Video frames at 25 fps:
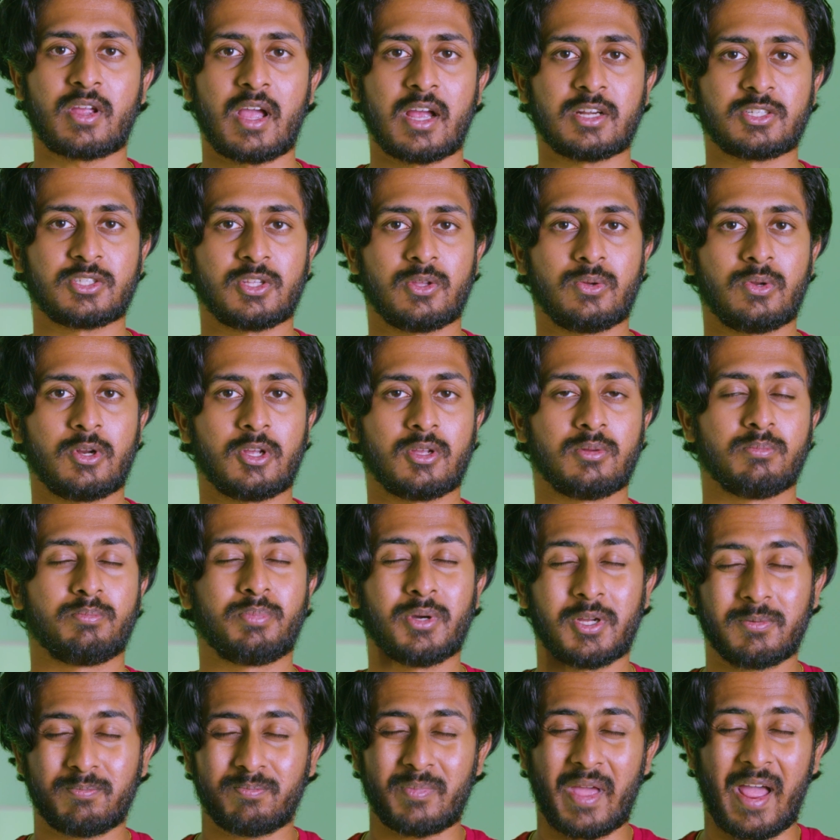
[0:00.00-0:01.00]
cache loading,
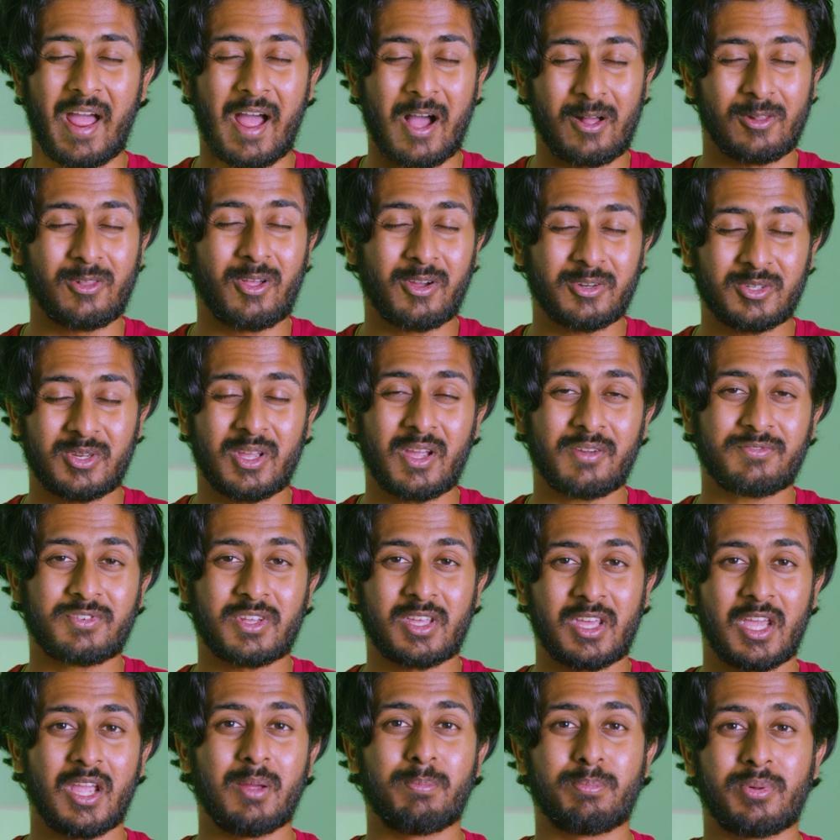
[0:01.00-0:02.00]
but how long do you have to
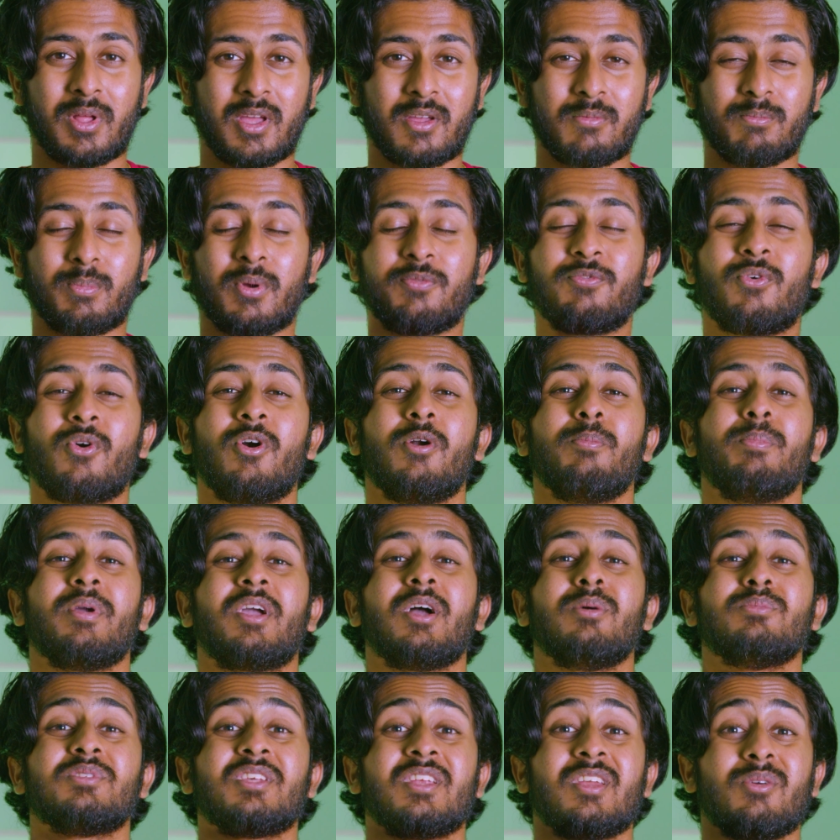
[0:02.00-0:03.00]
keep playing before it
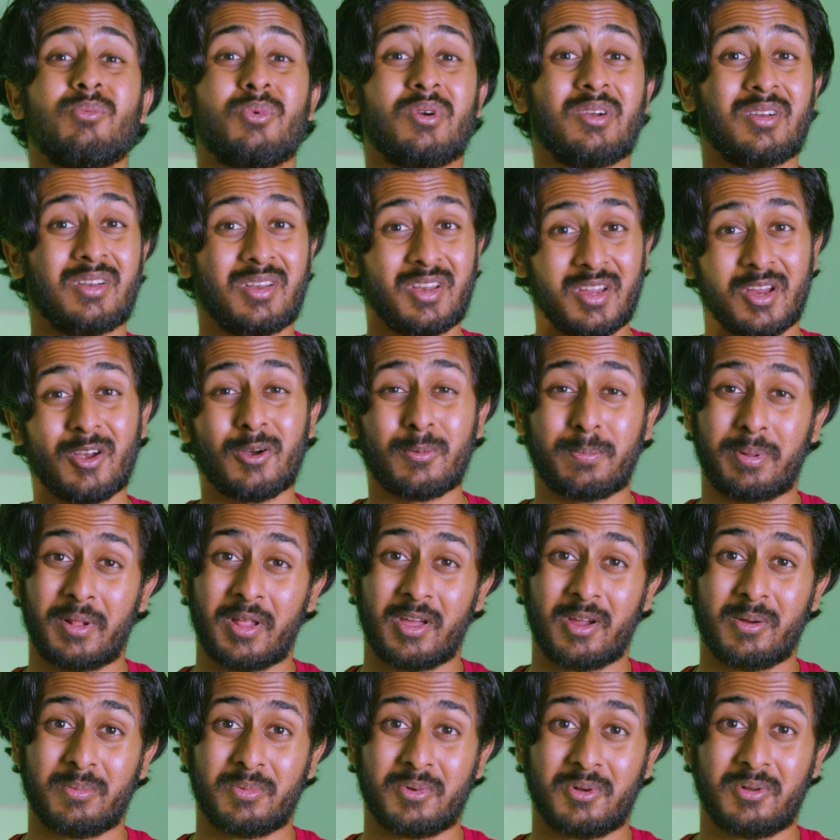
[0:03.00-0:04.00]
becomes anywhere near
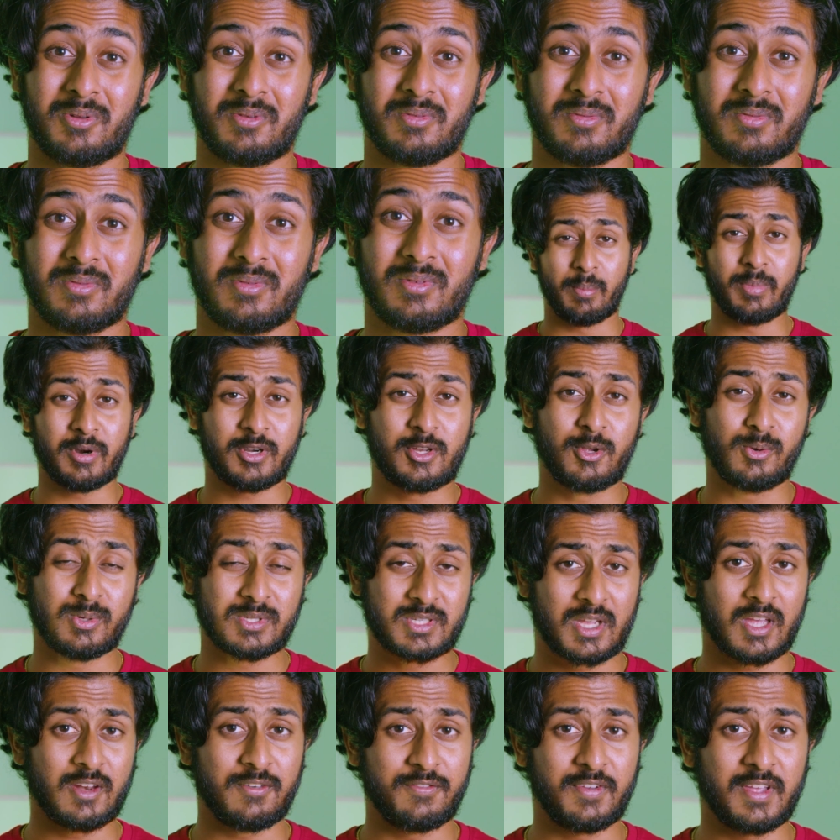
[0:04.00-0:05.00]
playable? Number two is
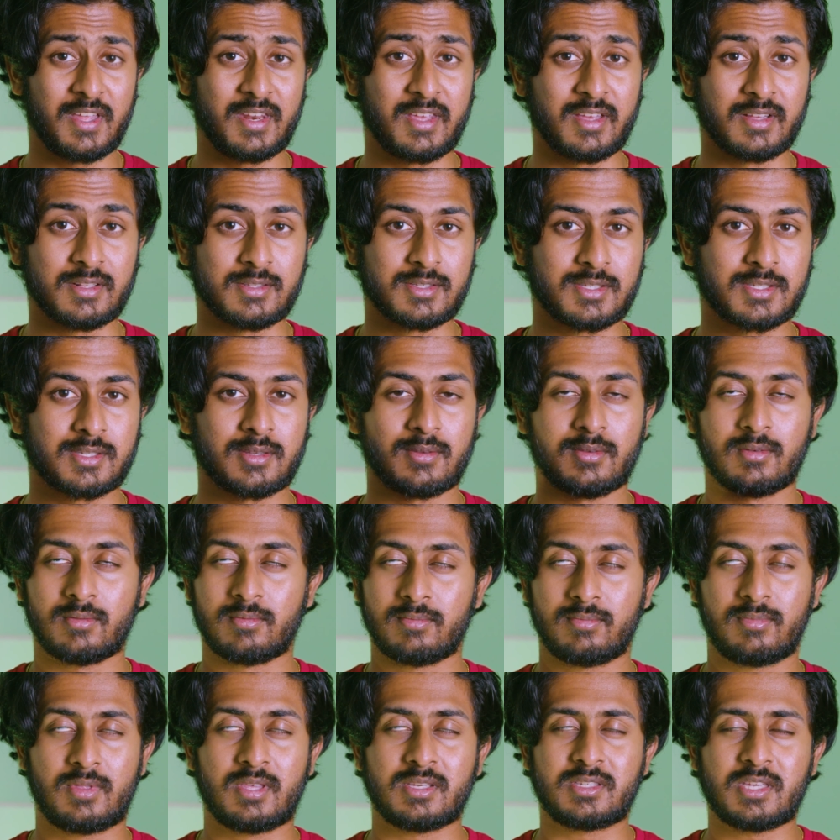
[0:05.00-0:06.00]
convenience.
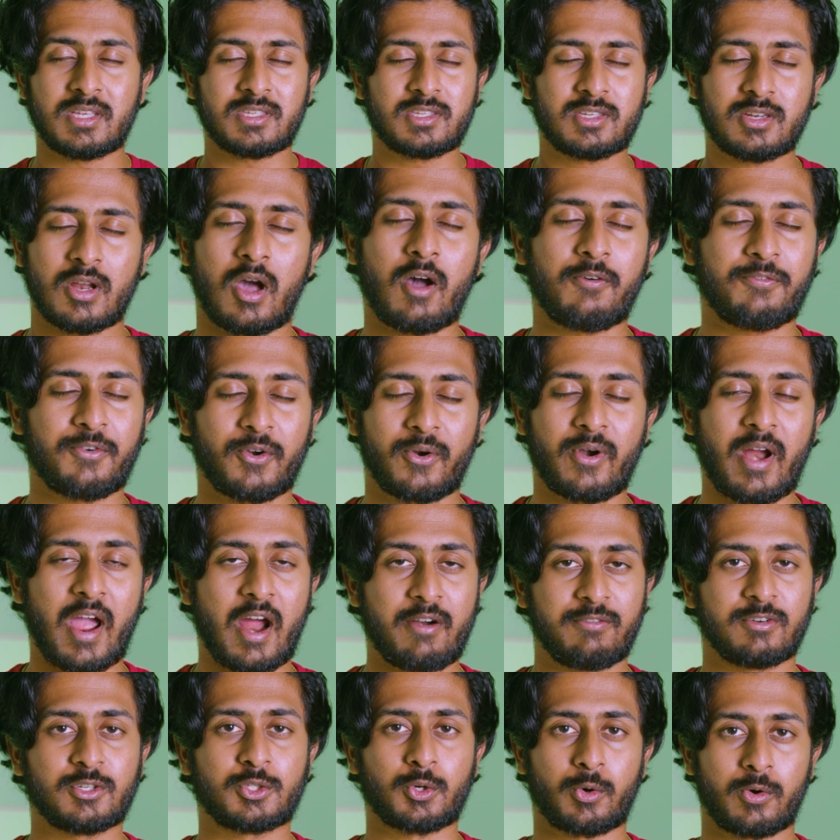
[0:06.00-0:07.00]
This is not for an
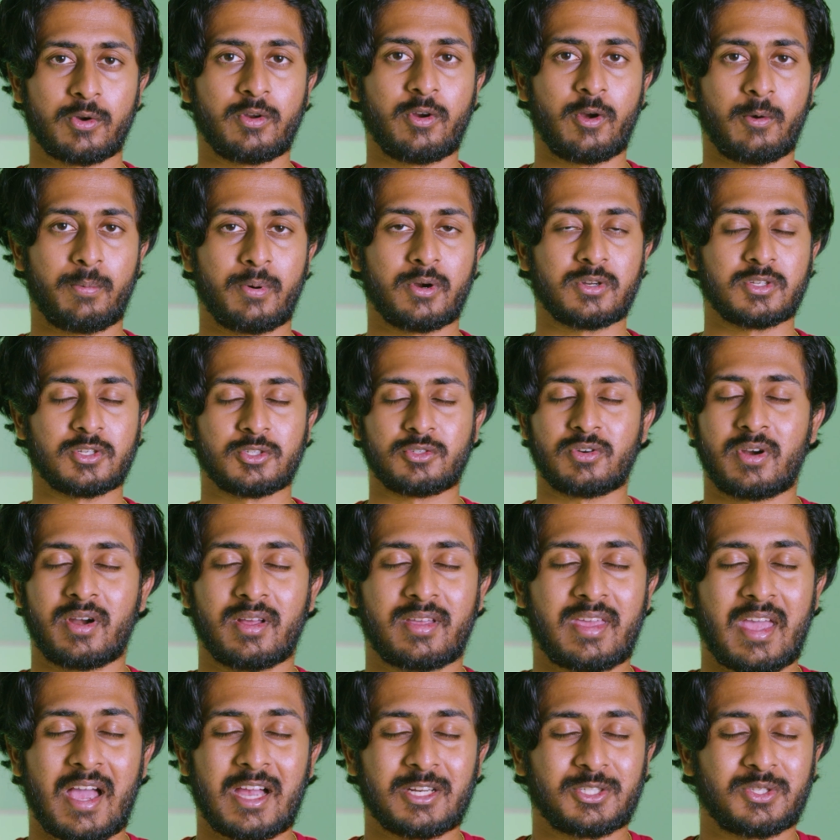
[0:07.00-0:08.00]
average ordinary person
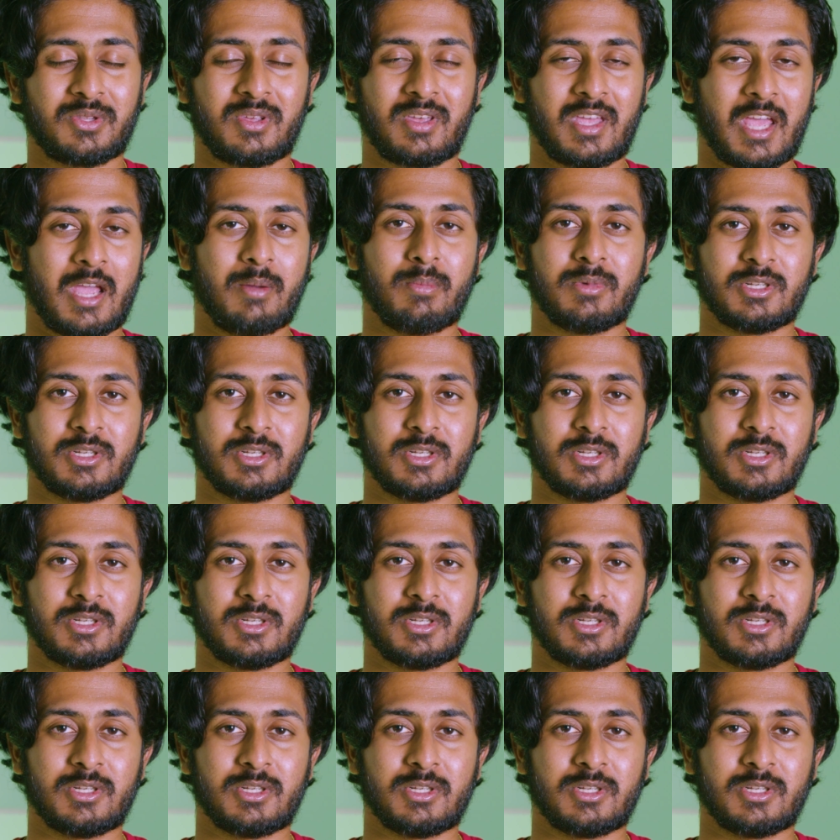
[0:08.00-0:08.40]
trying to casually game